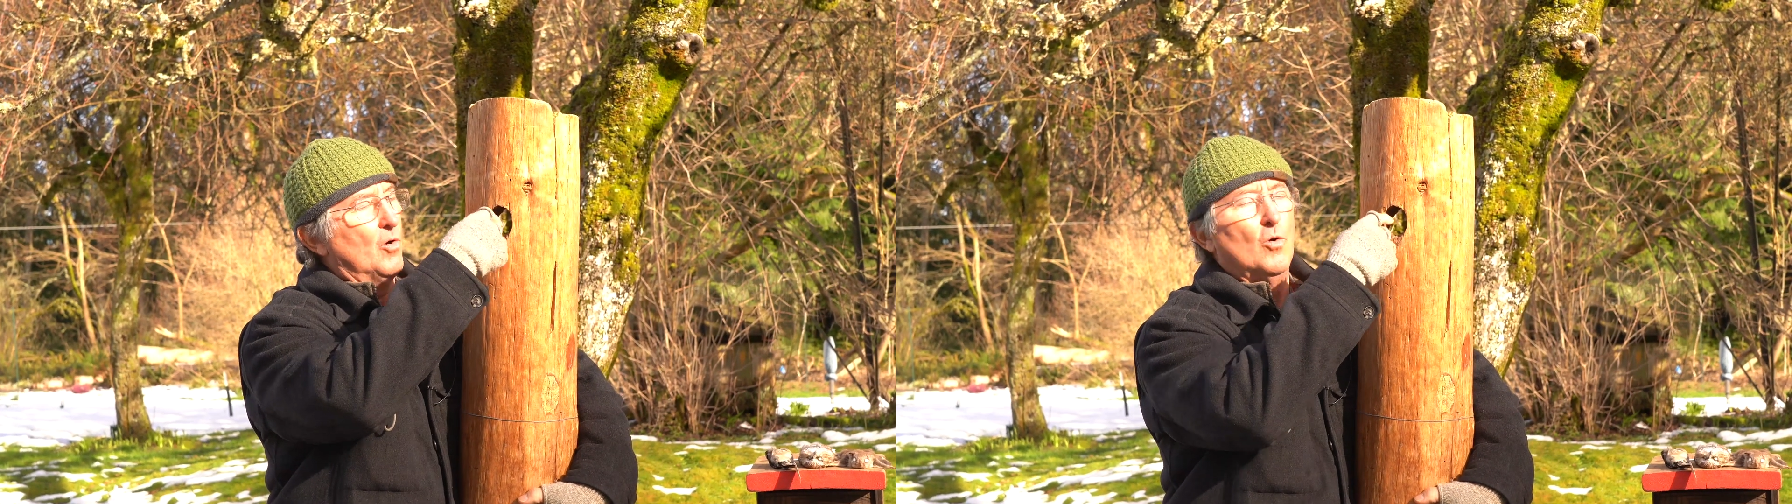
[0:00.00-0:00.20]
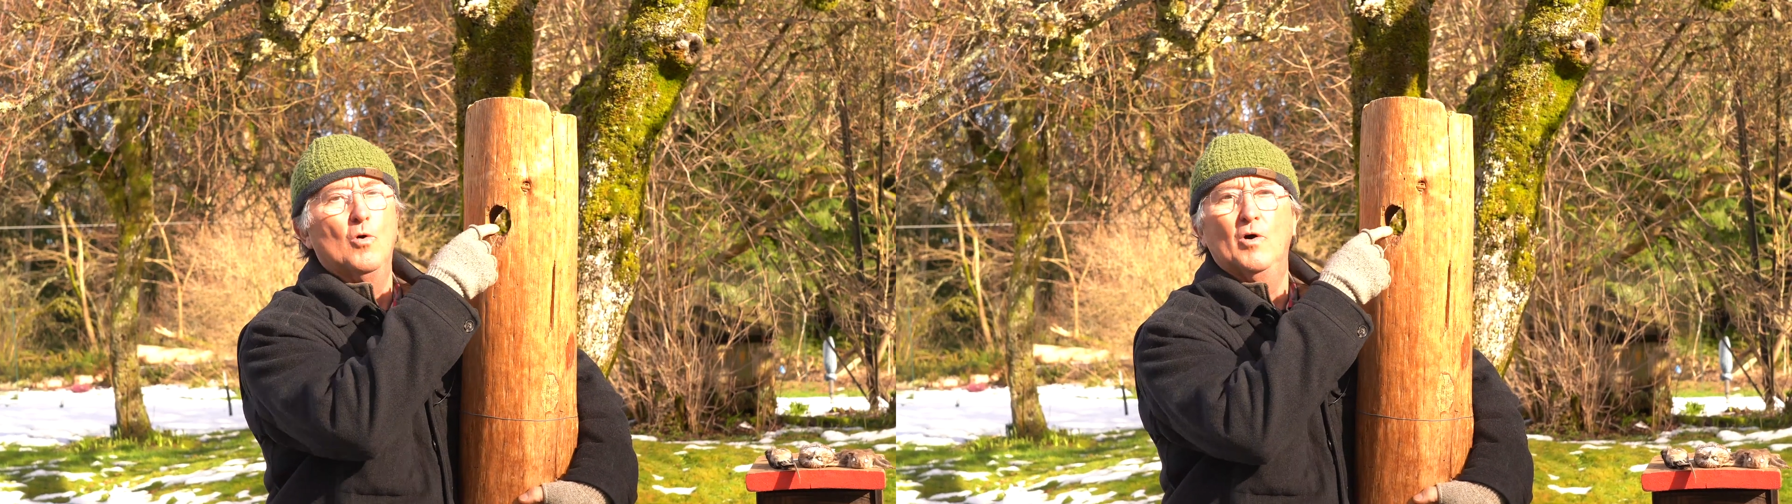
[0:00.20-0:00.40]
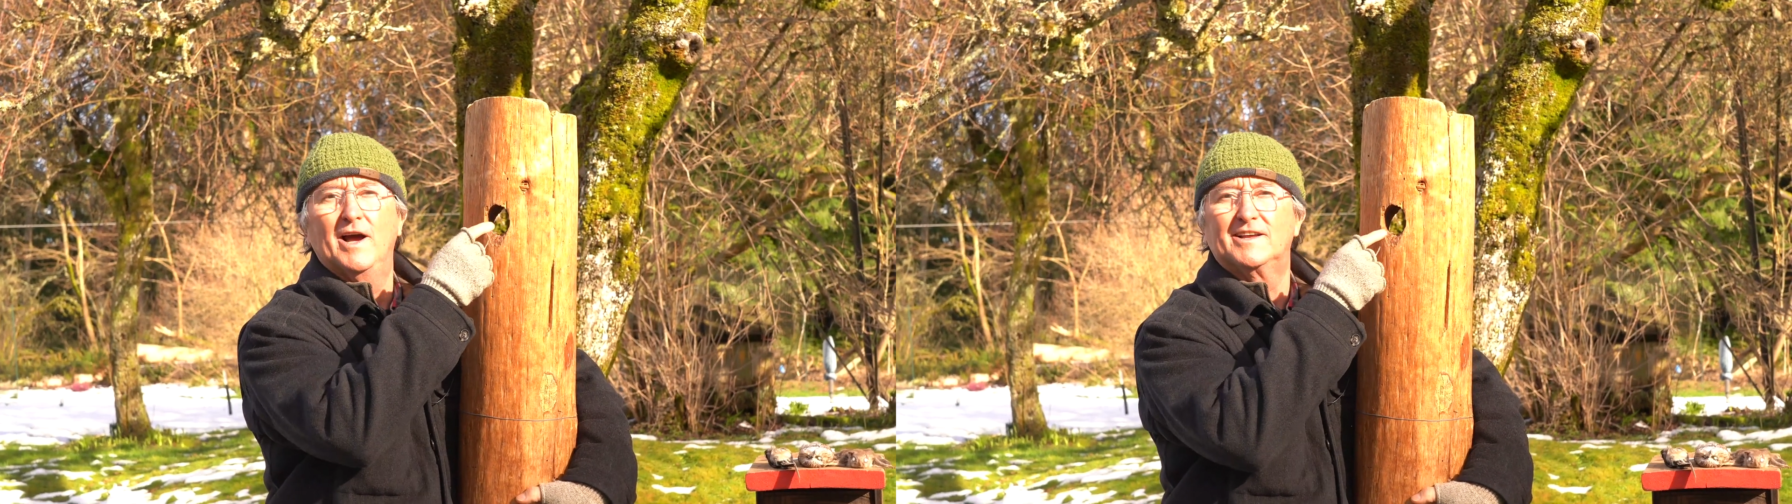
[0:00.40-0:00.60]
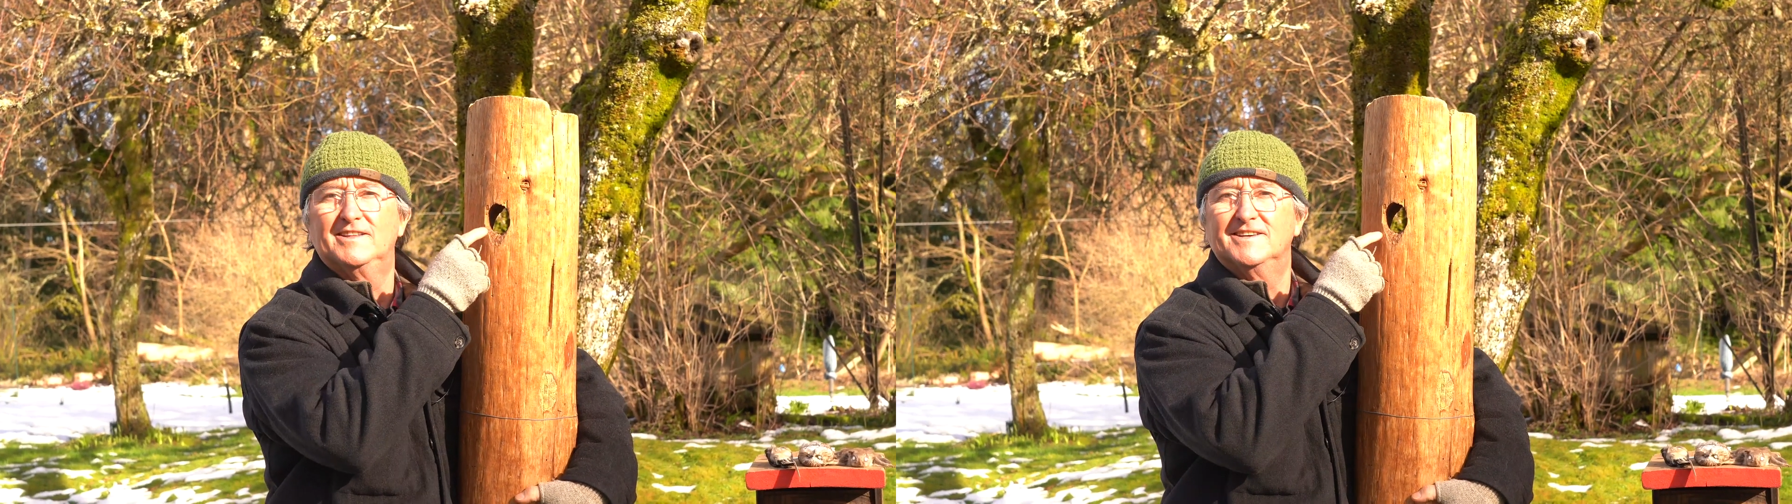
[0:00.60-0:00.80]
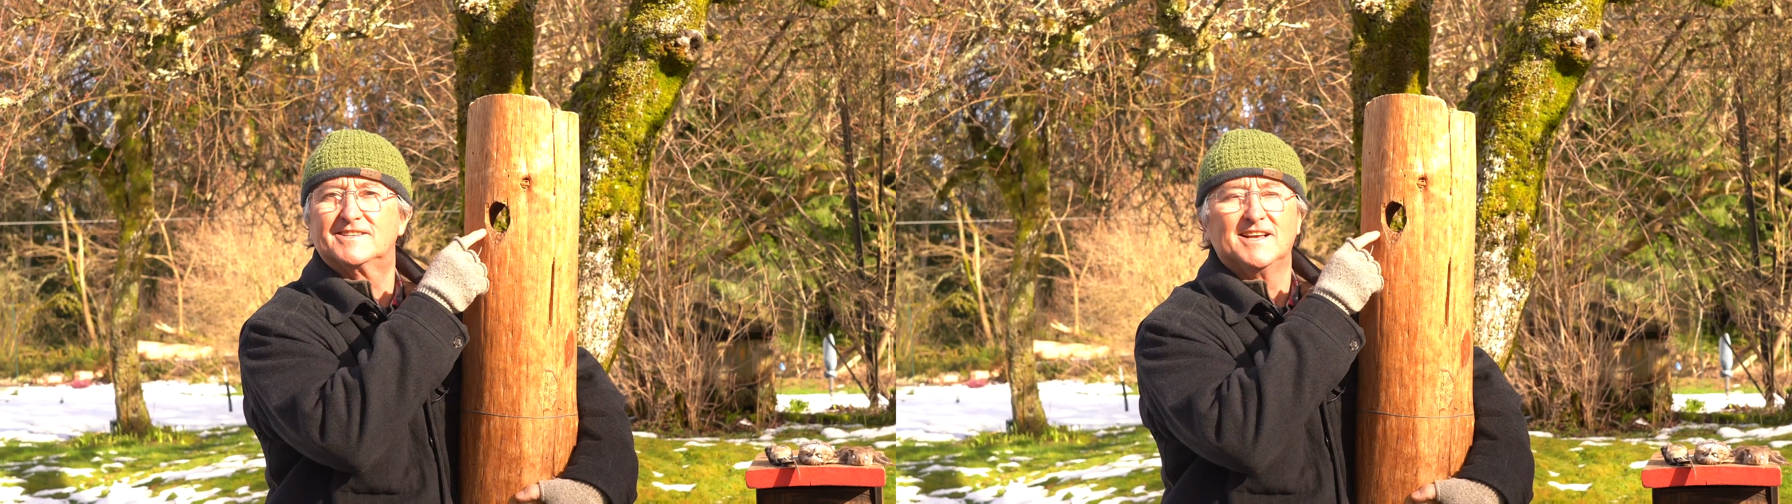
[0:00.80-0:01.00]
hole like
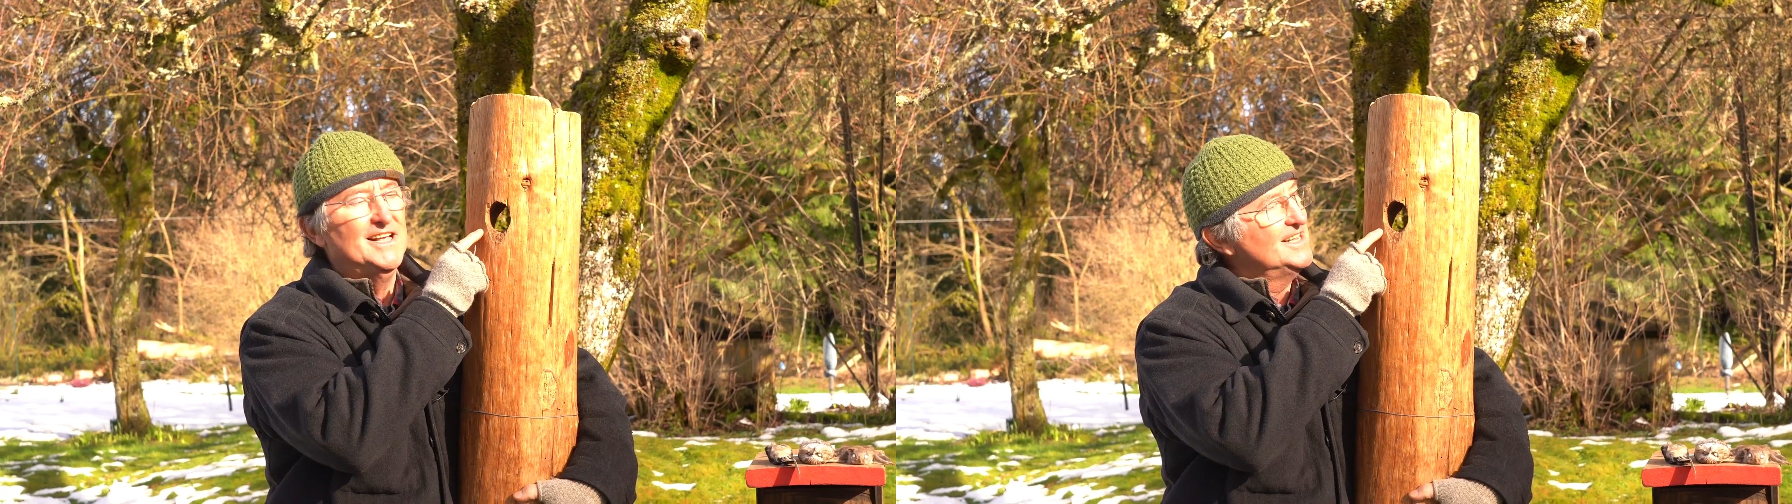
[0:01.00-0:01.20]
this,